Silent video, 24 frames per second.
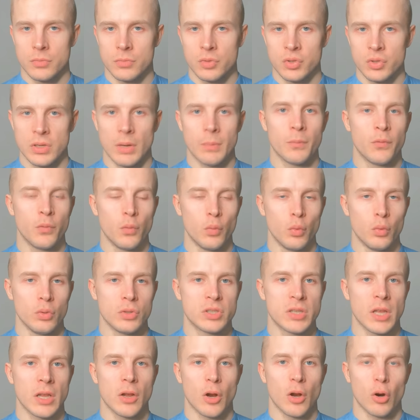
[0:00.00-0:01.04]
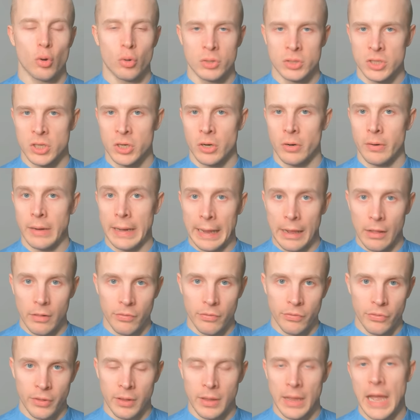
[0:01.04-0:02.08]
Some foods that are considered
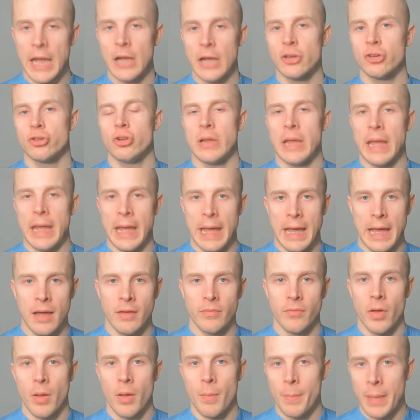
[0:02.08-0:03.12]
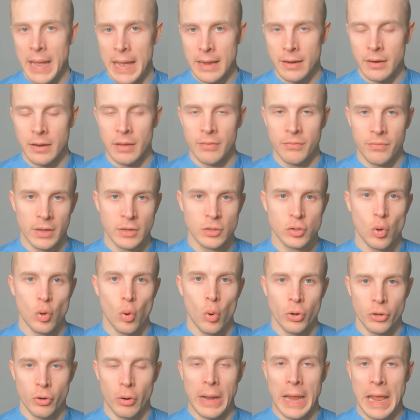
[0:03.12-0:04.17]
healthy actually have a bad effect
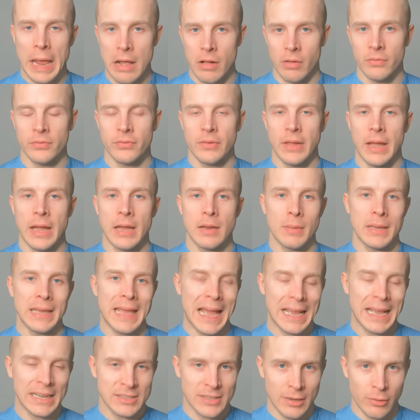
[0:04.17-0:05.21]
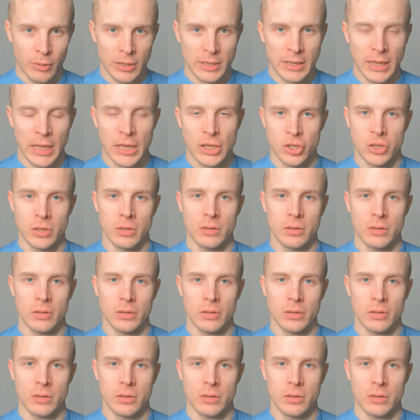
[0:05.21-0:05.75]
on your health and may accelerate aging.